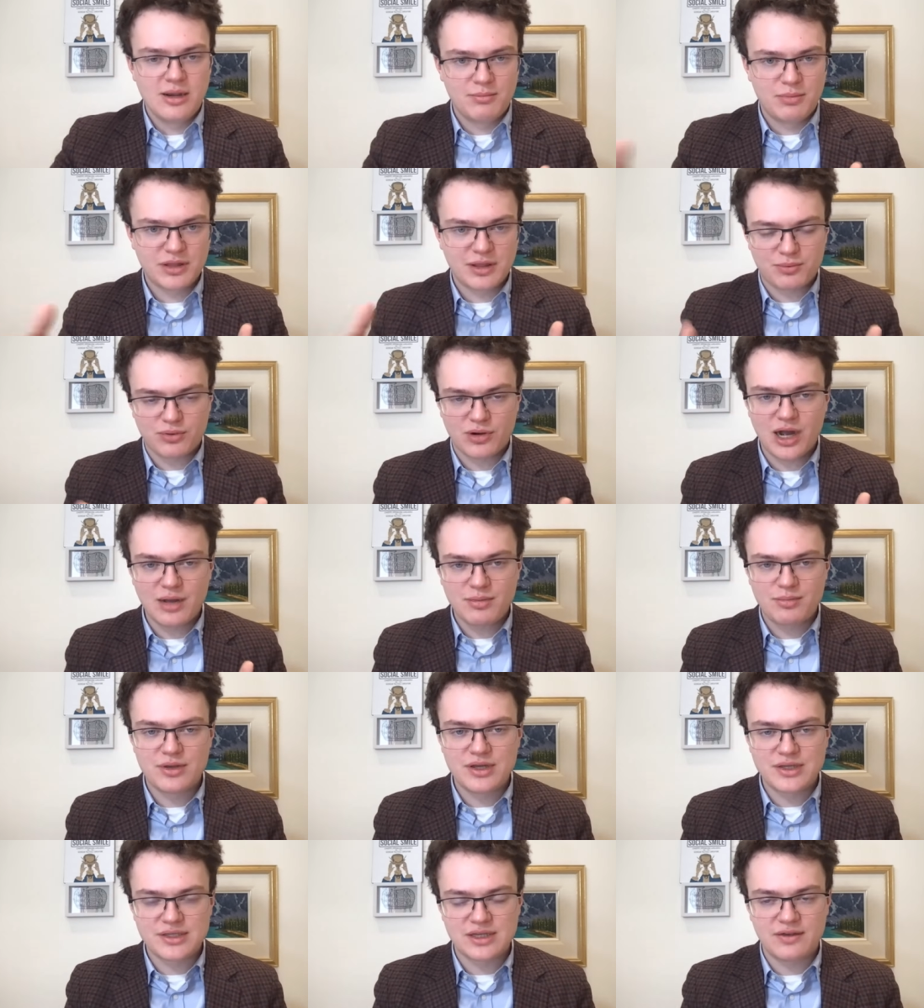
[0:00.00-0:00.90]
But the
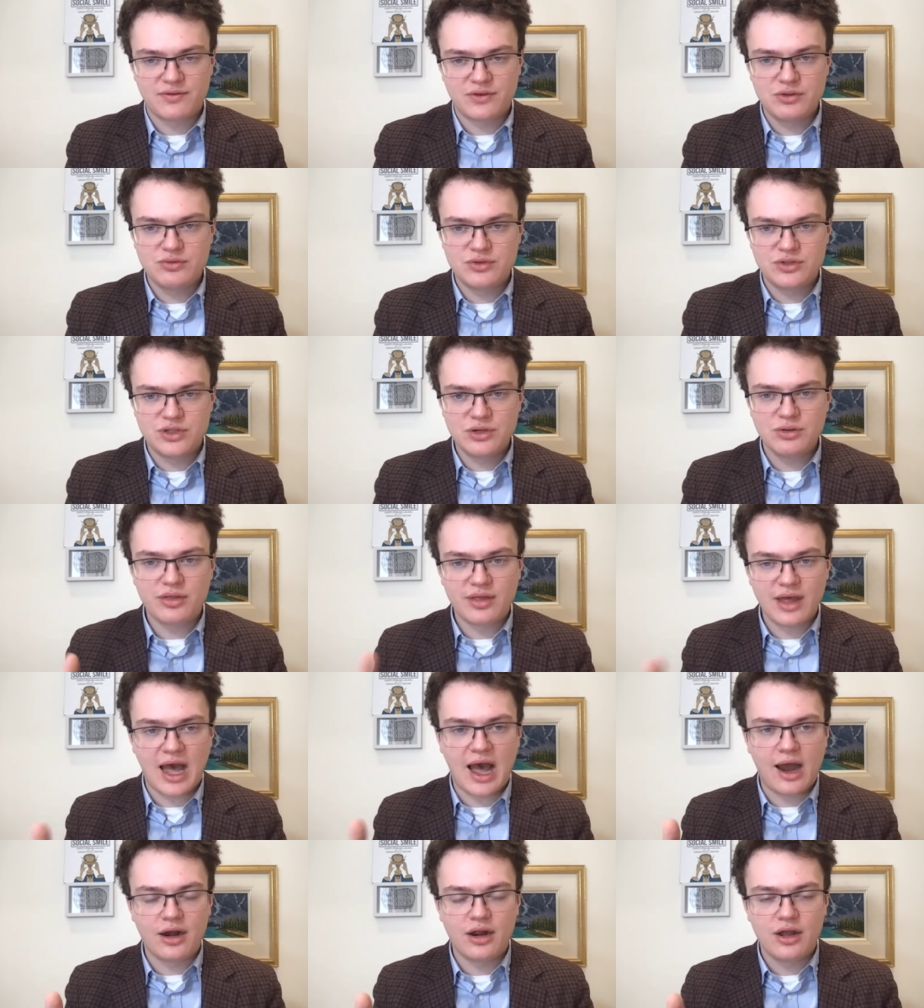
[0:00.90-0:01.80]
problem is, if you do
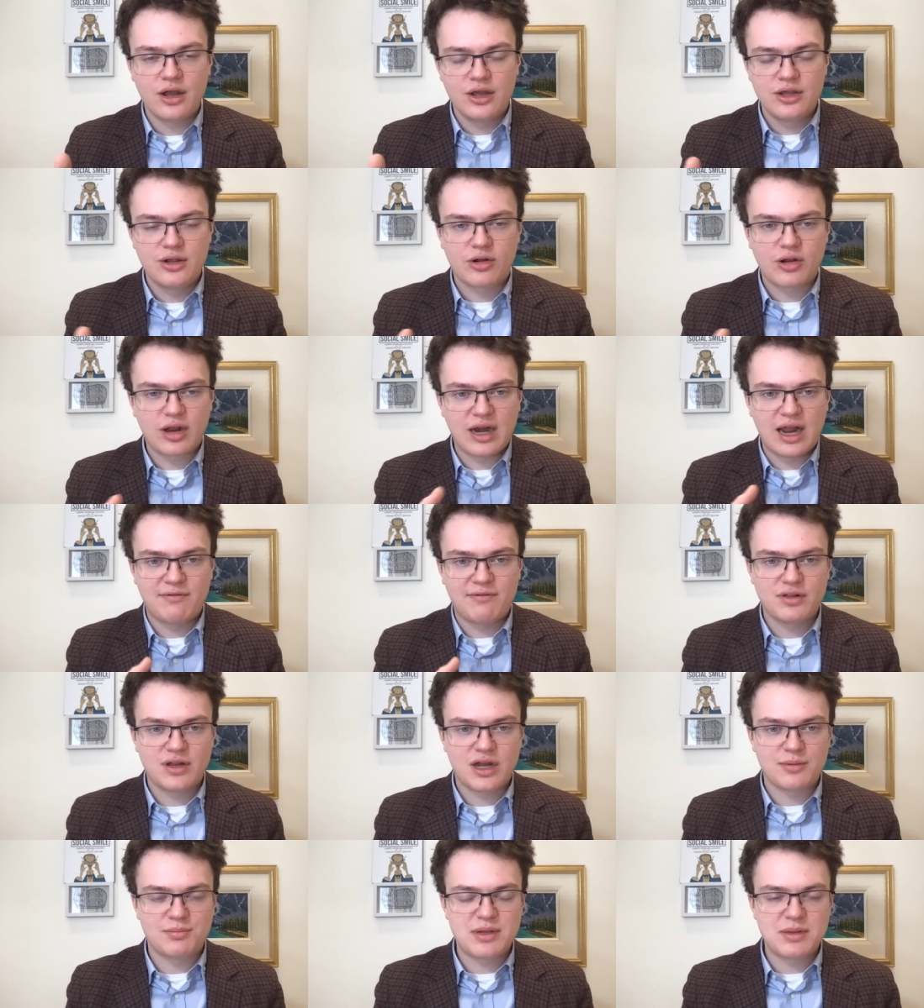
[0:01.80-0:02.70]
that, you're going to have
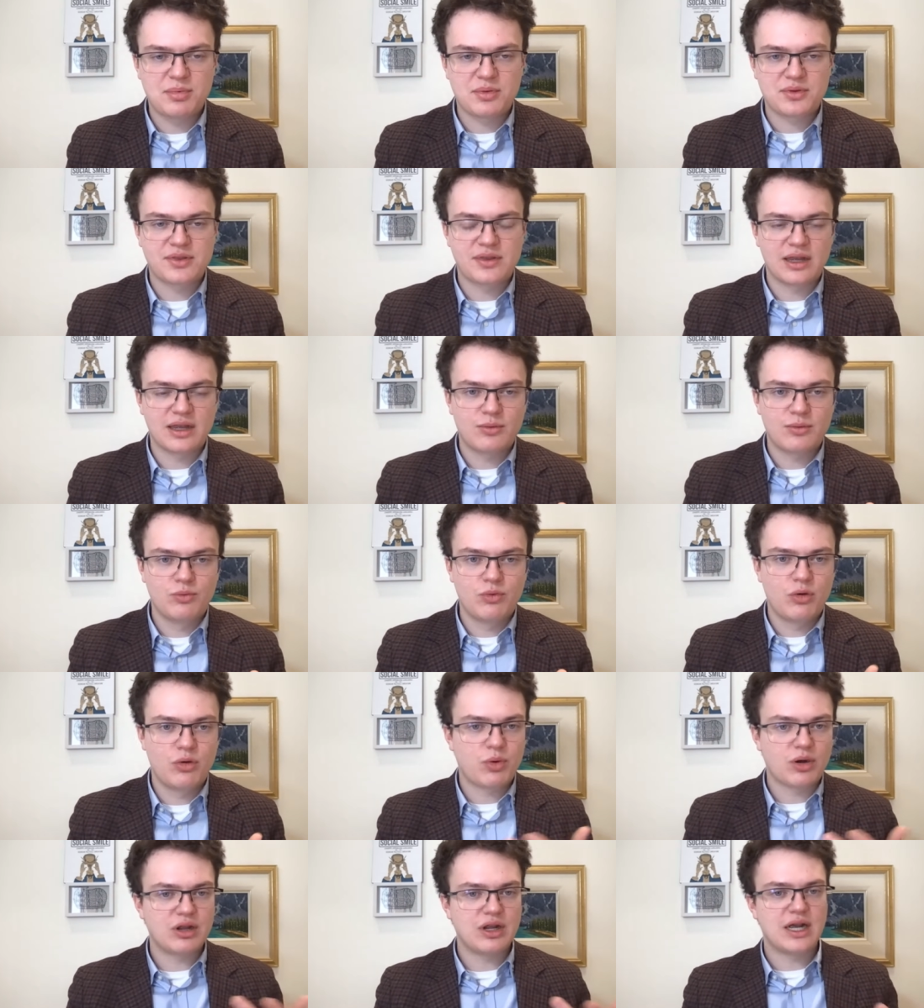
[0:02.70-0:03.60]
a lot of people think,
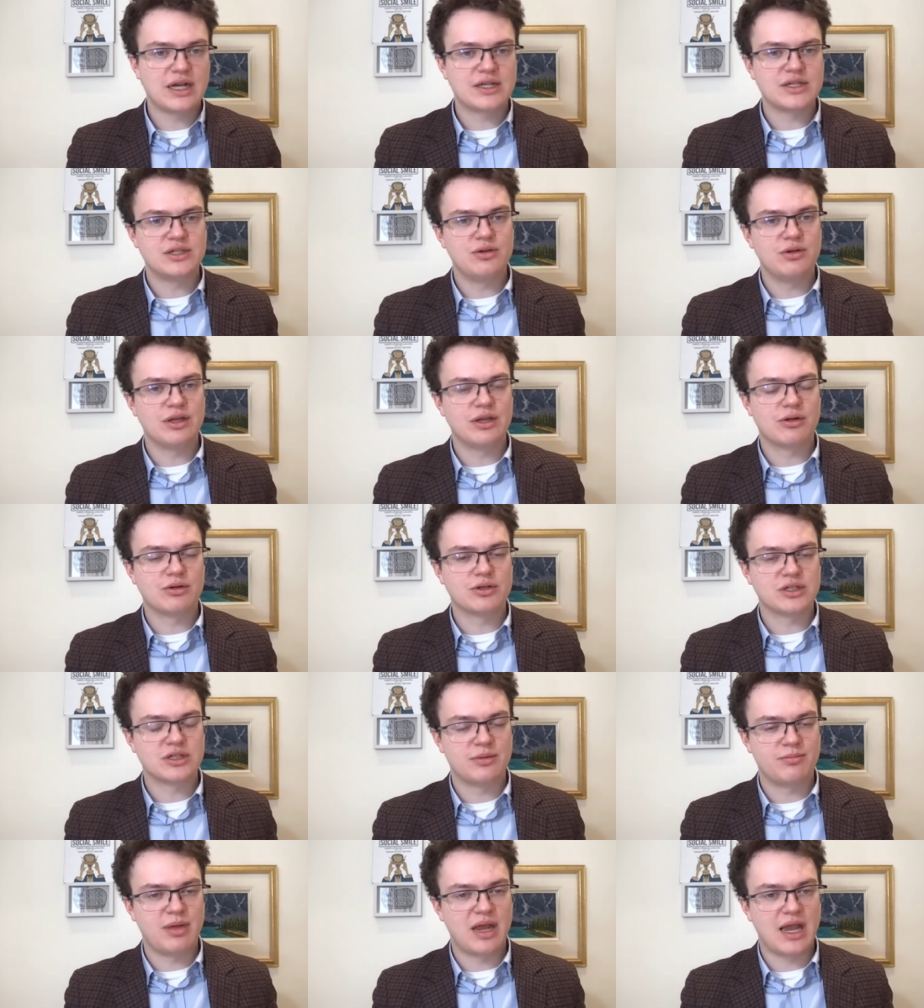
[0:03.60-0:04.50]
well, what are you guys doing? You're
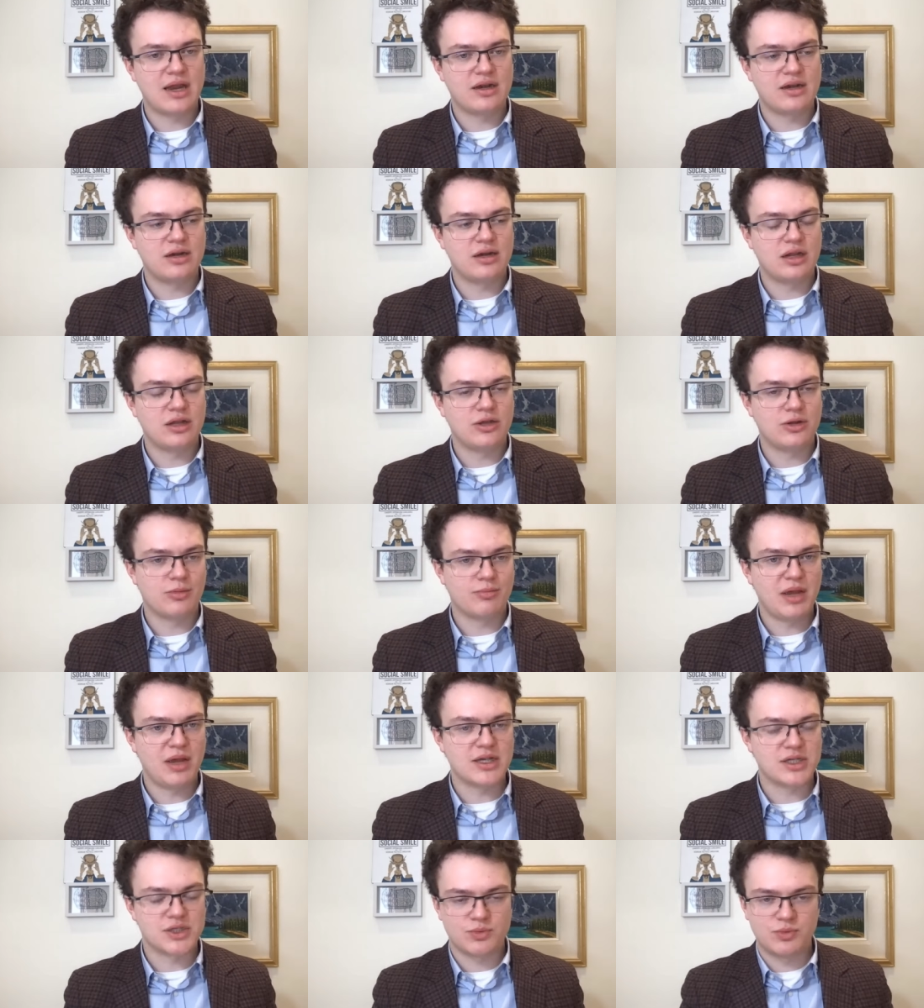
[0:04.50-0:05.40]
just abandoning your
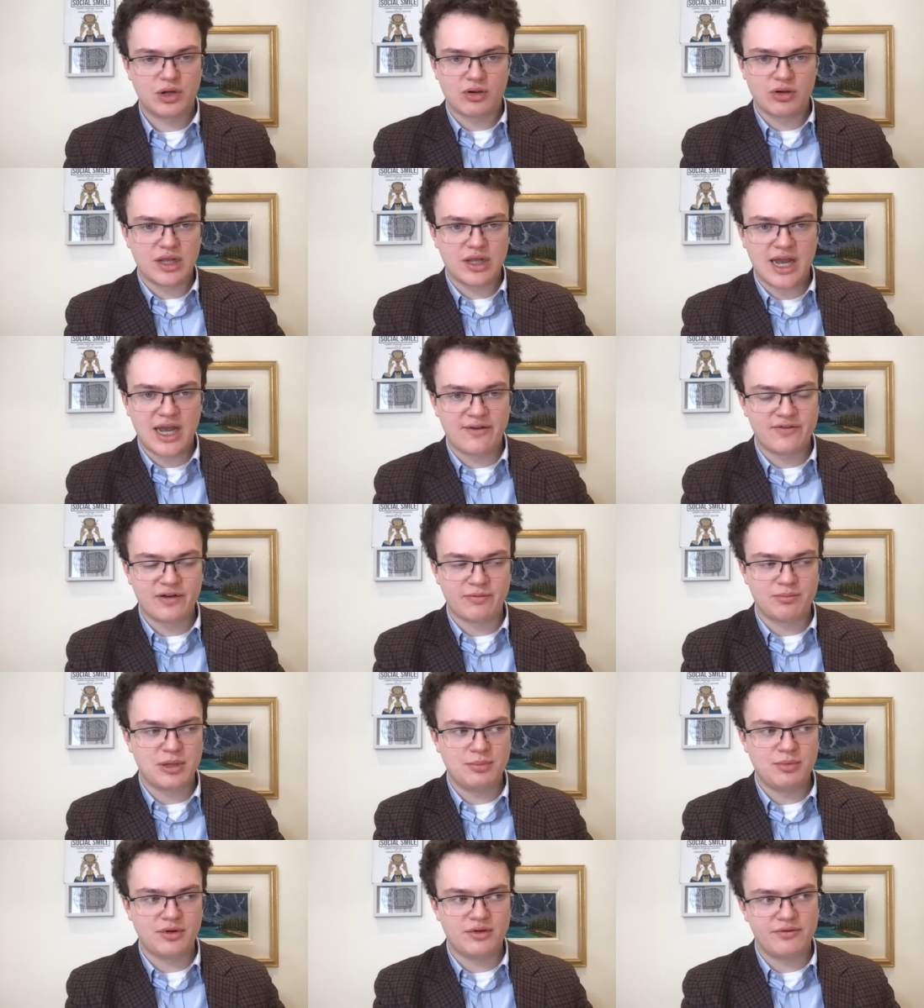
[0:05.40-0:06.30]
base. We already have
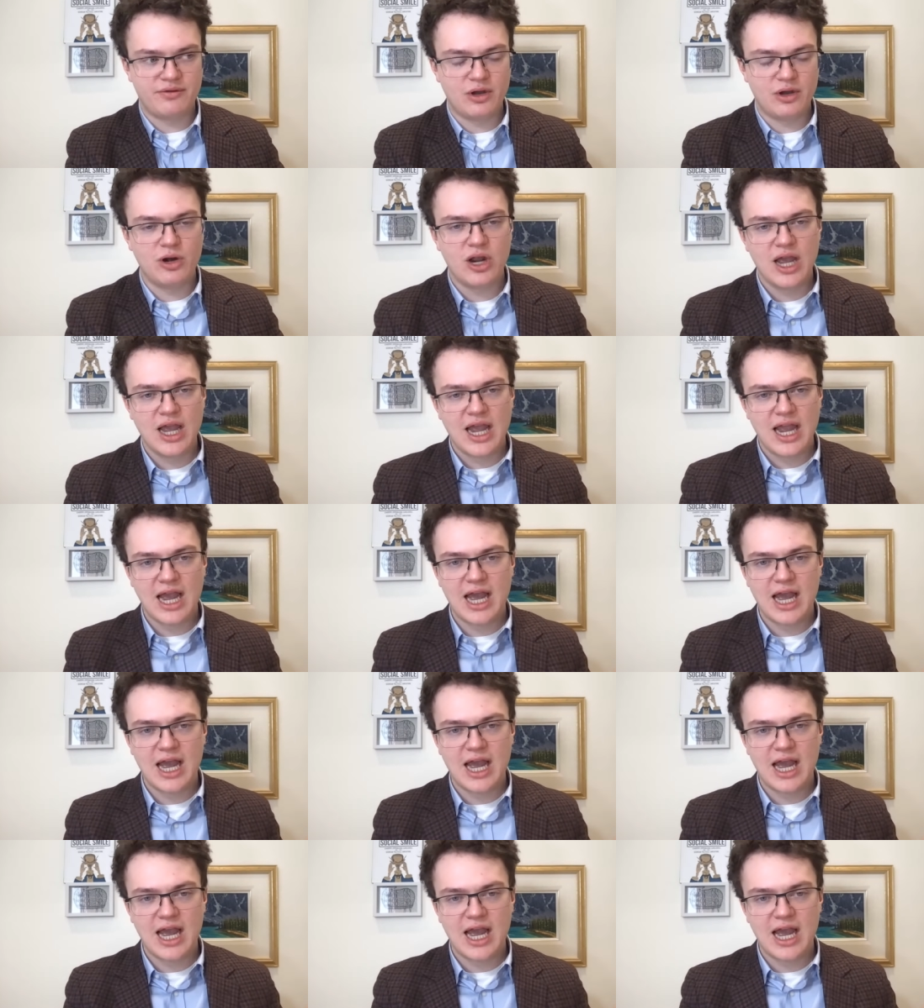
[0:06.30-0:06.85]
enough people to vote.